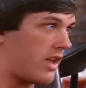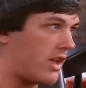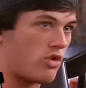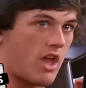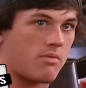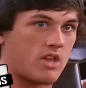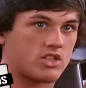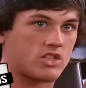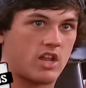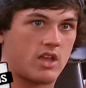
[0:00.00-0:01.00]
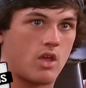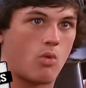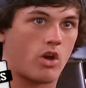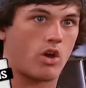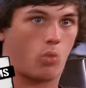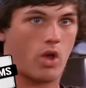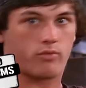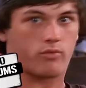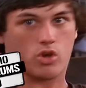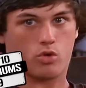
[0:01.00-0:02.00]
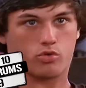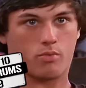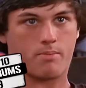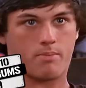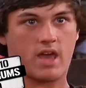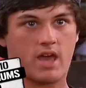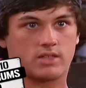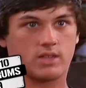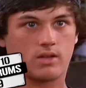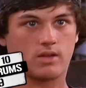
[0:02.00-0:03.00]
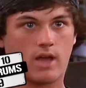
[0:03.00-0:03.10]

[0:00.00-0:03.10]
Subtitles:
that you gave me yesterday while your wife was going through my bags,